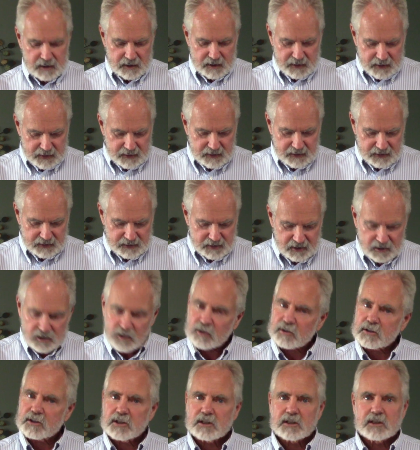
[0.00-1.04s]
And listen,
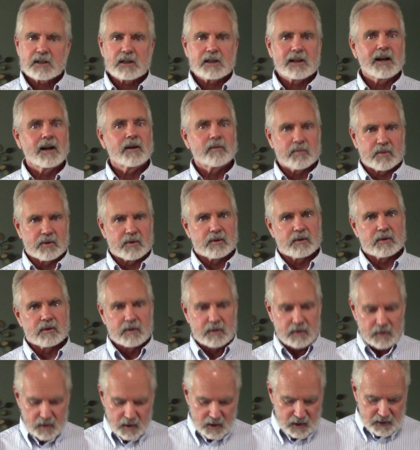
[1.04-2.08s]
here's just a couple.
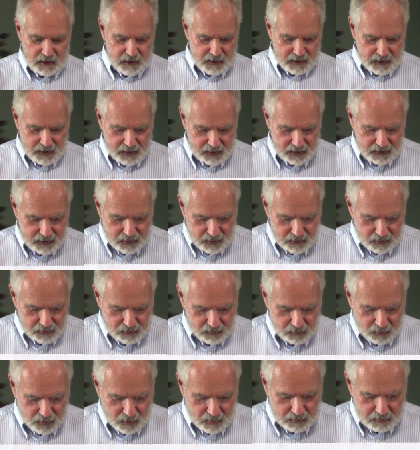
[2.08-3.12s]
And
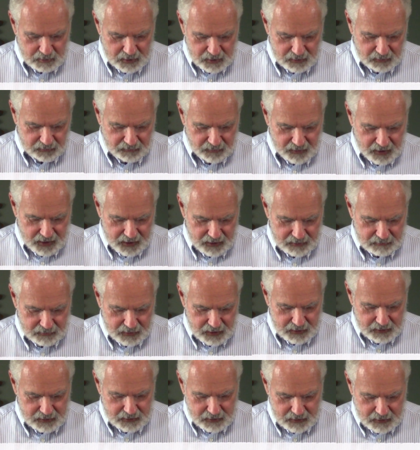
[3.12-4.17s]
here's Romans
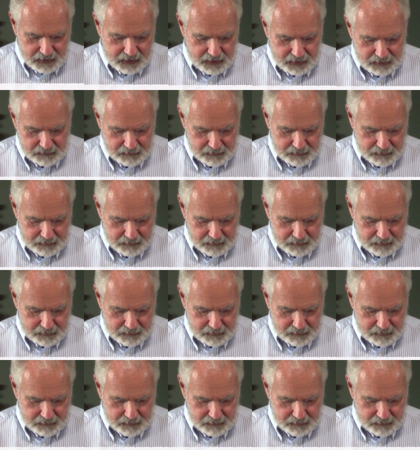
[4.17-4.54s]
5:8-9.